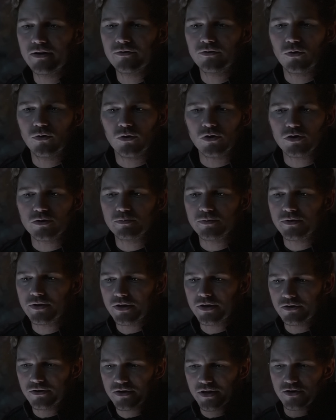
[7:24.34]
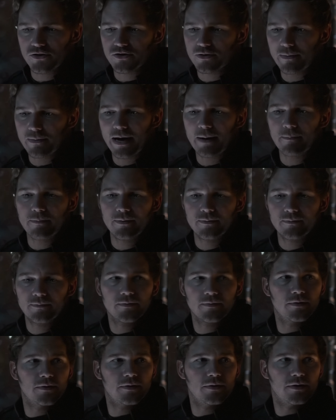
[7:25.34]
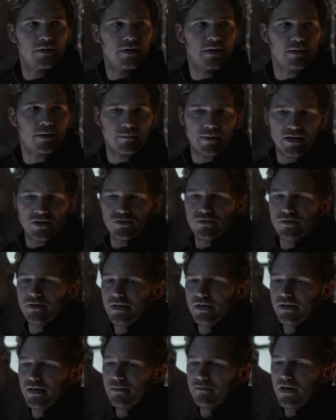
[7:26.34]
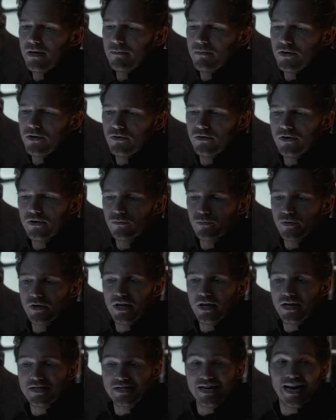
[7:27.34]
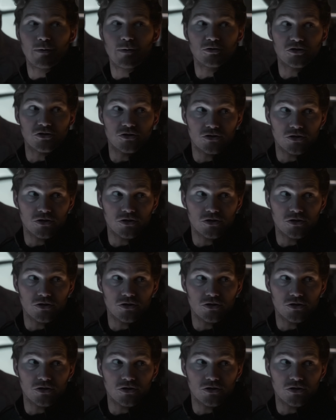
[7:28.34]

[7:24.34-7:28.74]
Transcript: of course, but then you touch the map. It makes you think that maybe you didn't realize I was in